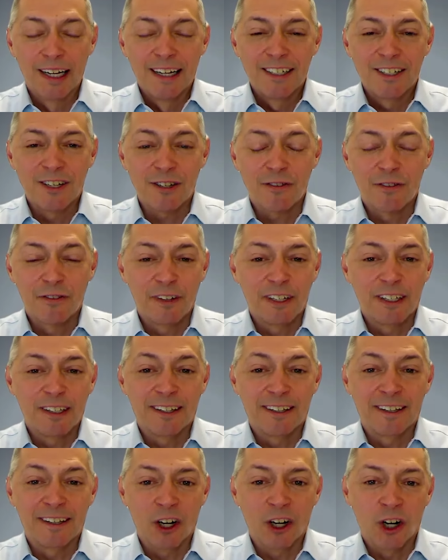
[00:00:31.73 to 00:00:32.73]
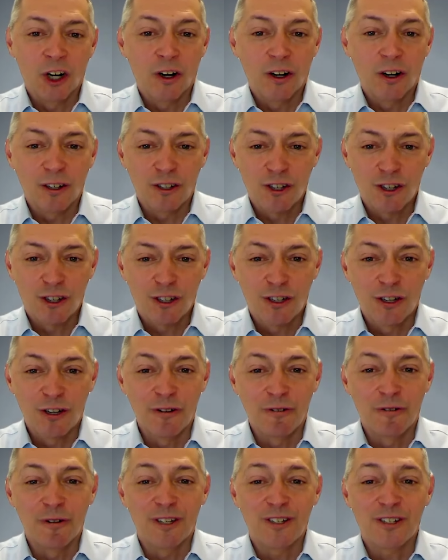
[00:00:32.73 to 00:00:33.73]
just feeling the urge
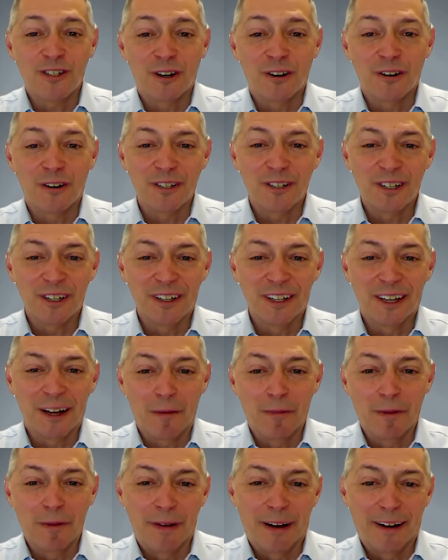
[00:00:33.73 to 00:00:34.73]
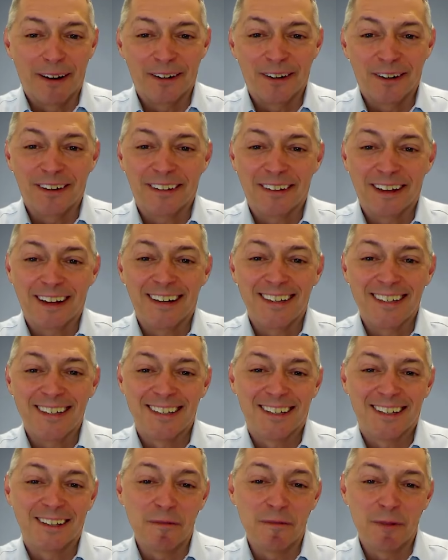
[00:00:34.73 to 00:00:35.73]
to return to the alma mater that is
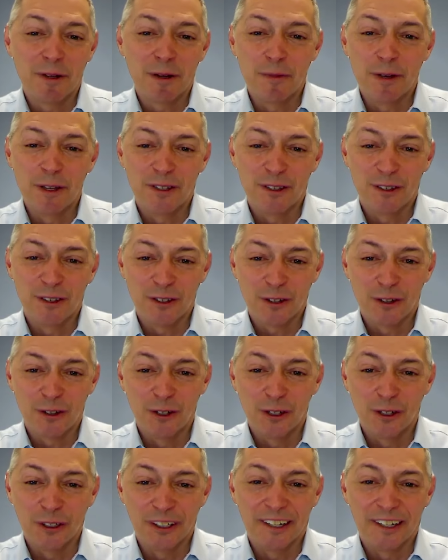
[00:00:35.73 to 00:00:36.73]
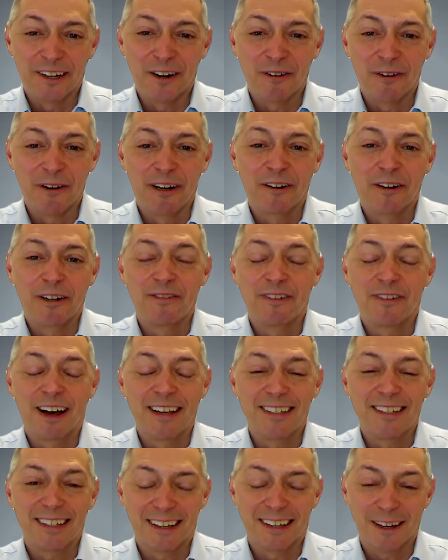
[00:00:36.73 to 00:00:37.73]
Columbia Business School in a career
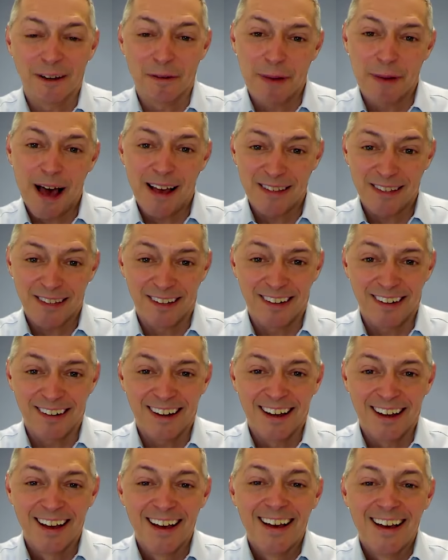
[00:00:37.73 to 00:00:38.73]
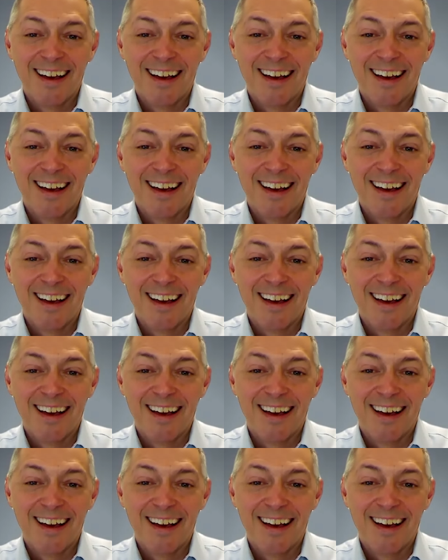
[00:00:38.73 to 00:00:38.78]
advising capacity.